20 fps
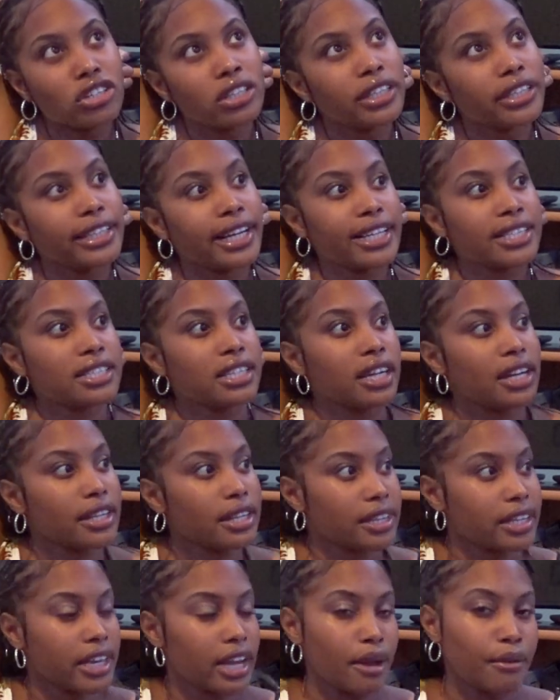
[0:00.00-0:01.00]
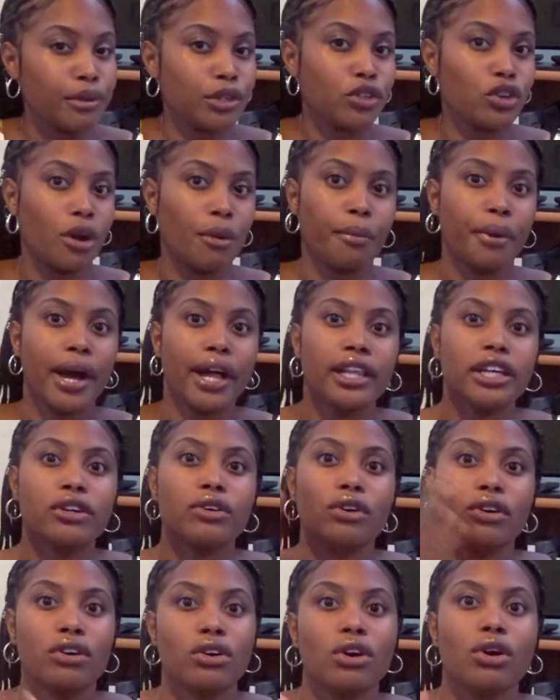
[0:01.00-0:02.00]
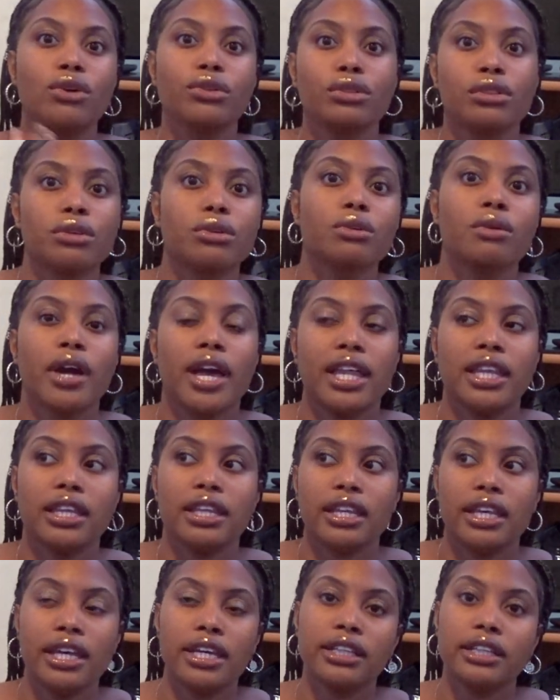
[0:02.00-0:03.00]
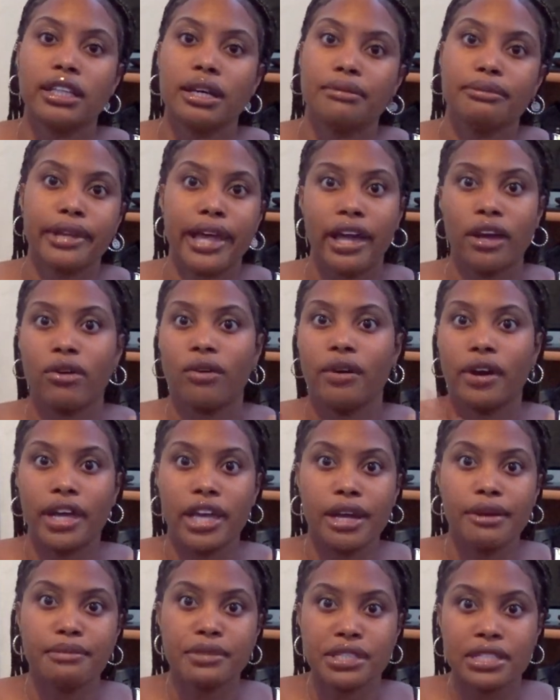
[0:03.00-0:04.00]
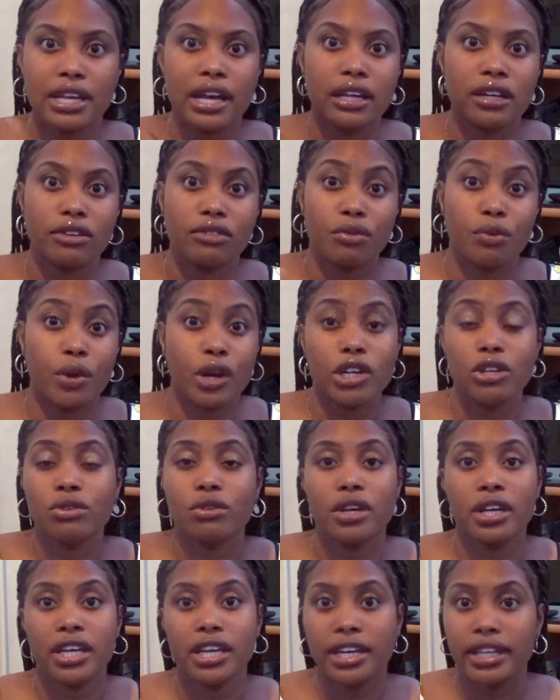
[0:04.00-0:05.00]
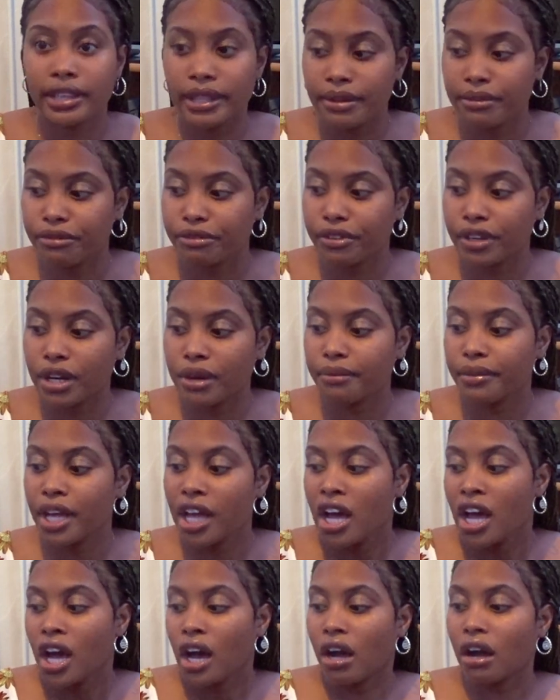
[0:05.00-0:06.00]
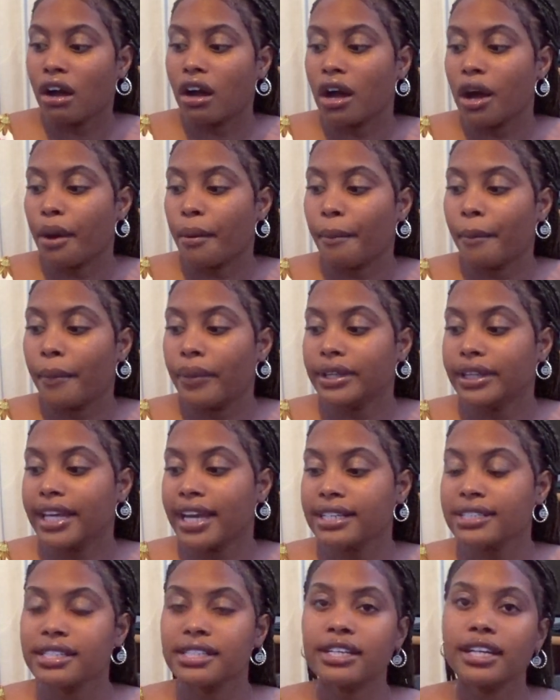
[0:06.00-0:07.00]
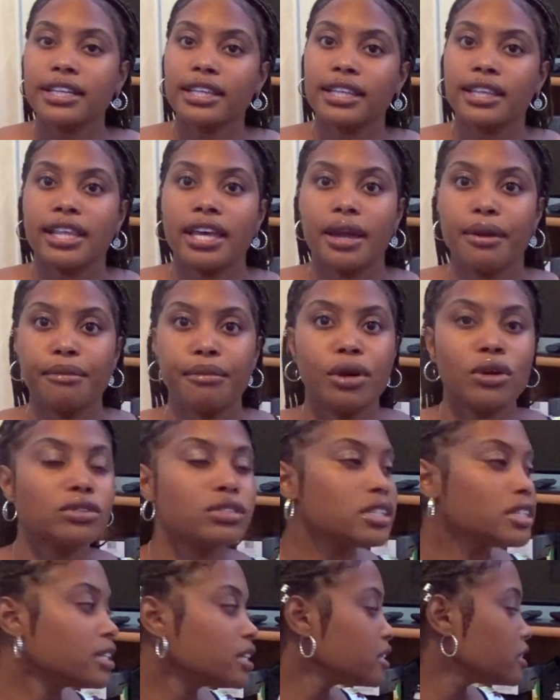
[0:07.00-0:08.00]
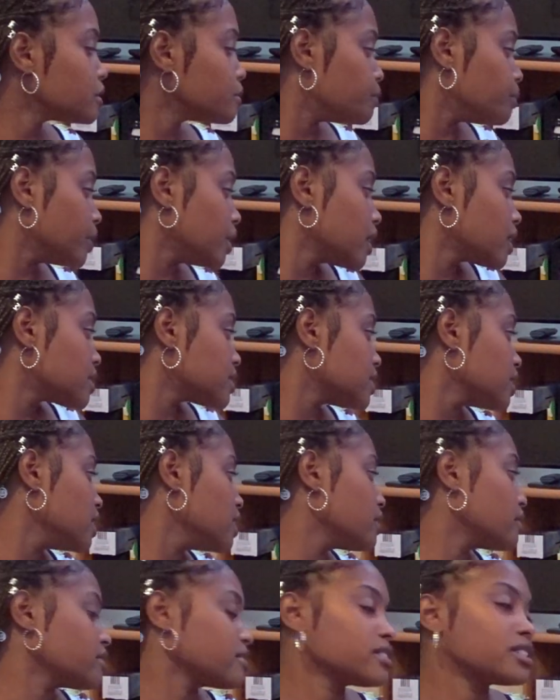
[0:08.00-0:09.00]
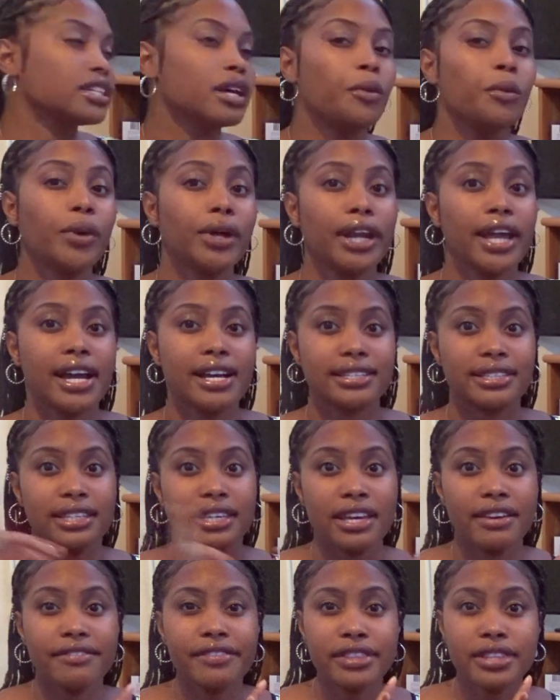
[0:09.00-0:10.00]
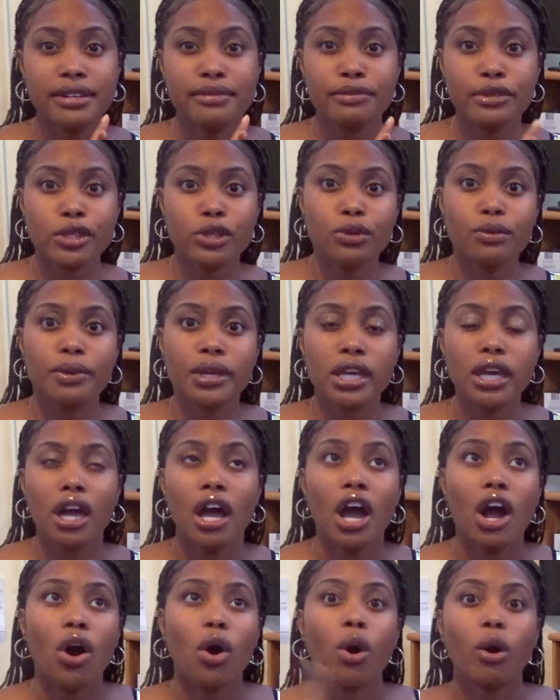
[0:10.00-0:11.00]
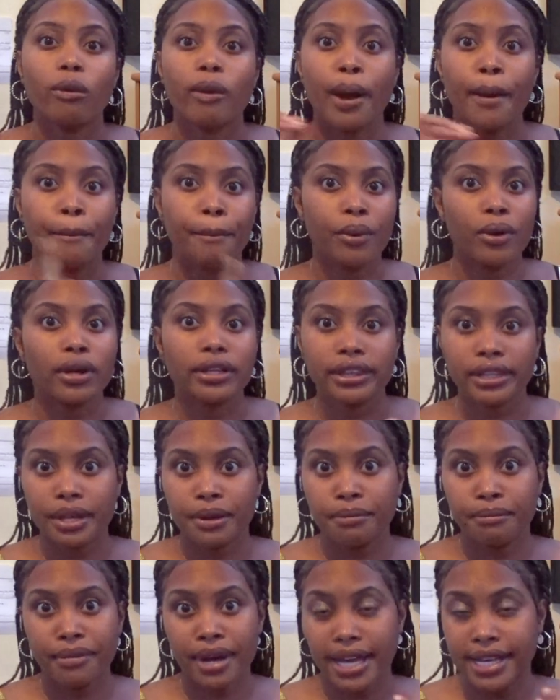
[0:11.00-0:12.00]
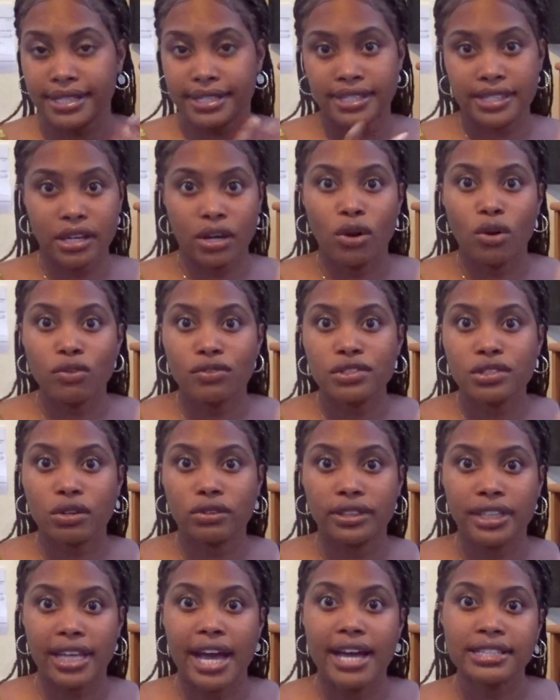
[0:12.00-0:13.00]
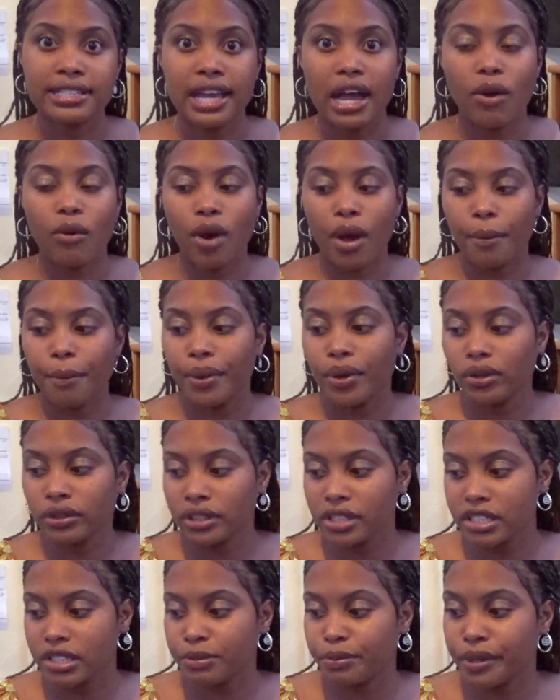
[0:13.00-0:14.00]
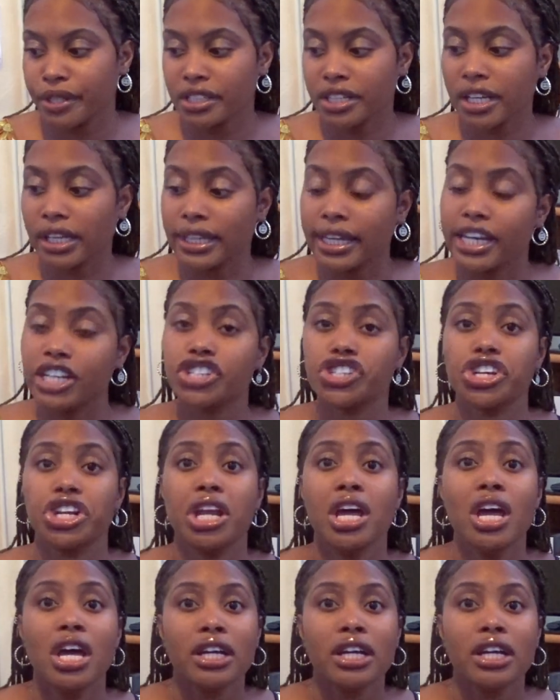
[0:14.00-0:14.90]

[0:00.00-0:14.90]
And that's the other thing I'm gonna do. I'm probably gonna go through and link them like on Amazon of where you could get them from. That's another thing. Most of these books, either someone has given them to me or I bought them myself. So that's how I built this book collection.